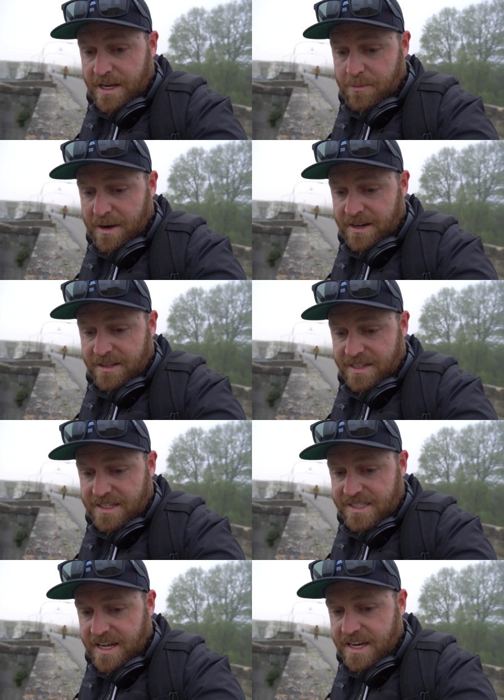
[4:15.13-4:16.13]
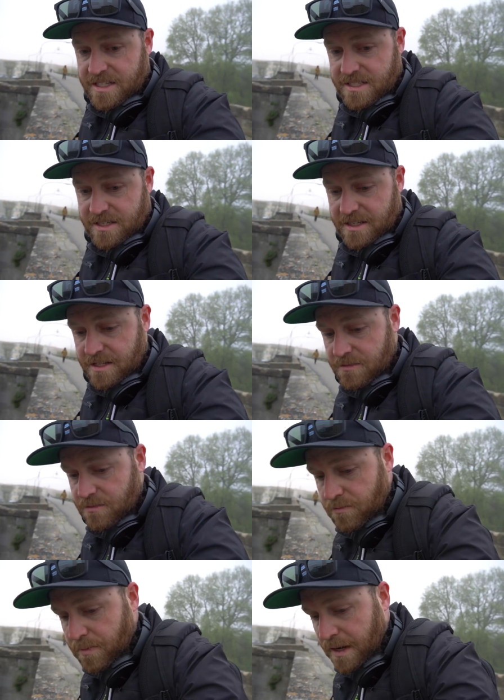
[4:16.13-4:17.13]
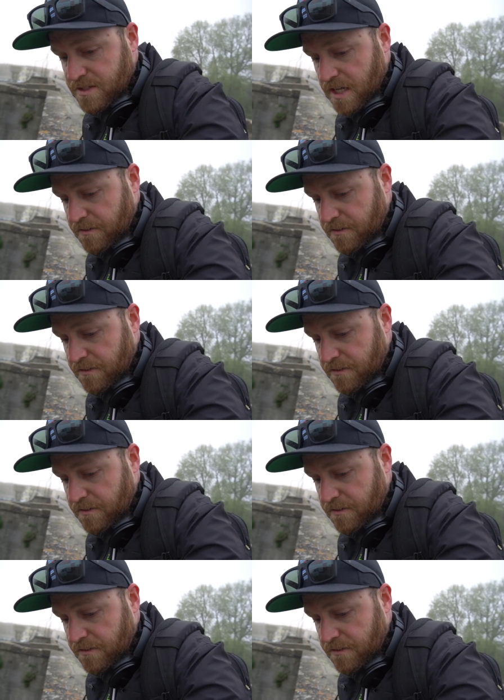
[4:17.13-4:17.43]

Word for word: and apparently decided to bounce